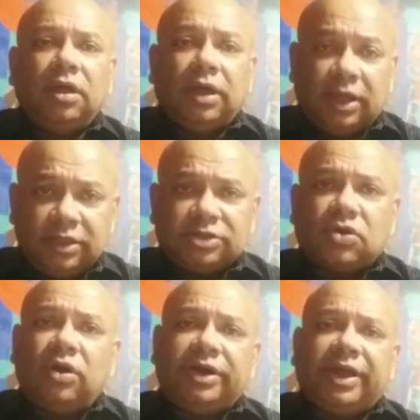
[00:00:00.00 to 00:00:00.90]
In this
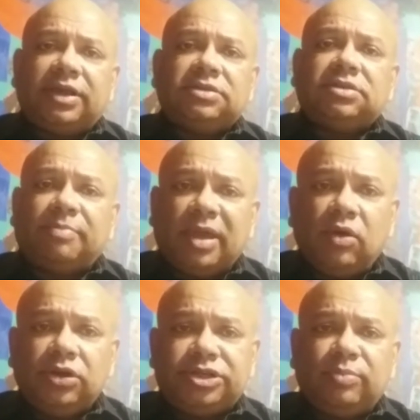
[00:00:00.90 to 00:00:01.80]
context, the
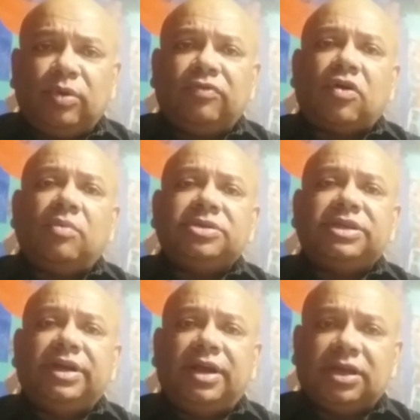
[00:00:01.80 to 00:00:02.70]
Bengal Chamber of Commerce
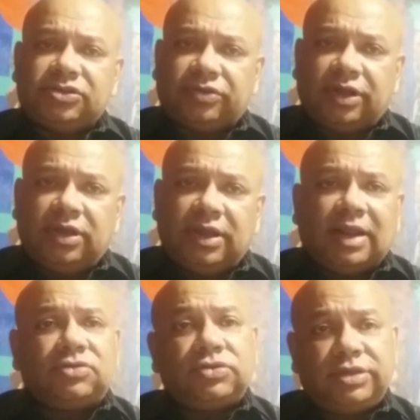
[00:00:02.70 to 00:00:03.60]
and Industry, in
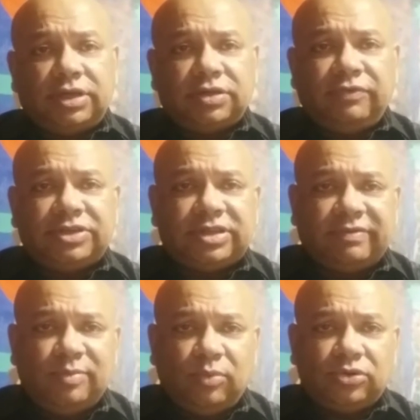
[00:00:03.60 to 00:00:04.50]
association with
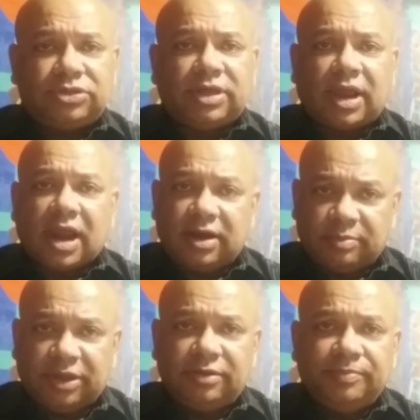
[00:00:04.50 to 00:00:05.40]
Seven Boats
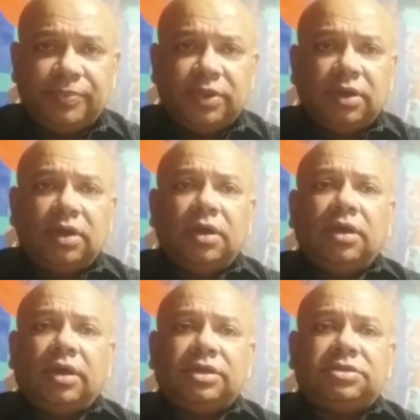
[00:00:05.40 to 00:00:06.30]
Academy,
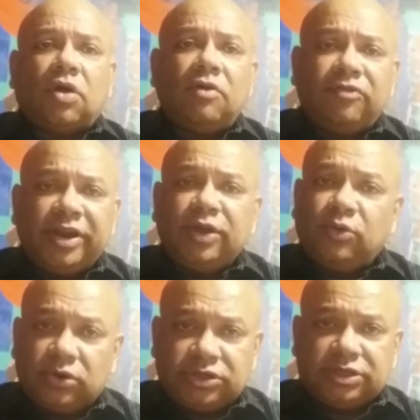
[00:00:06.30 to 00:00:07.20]
is offering
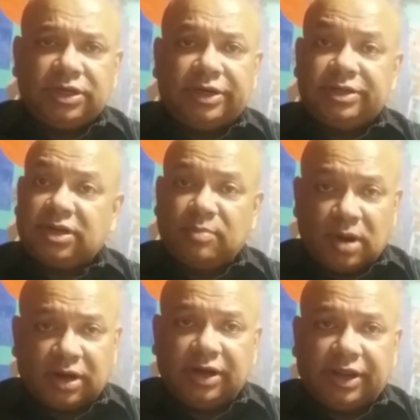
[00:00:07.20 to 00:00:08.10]
courses in digital
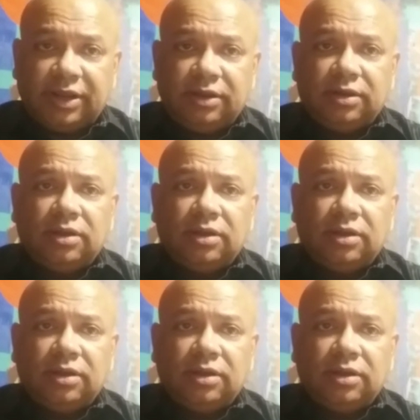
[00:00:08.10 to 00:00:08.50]
marketing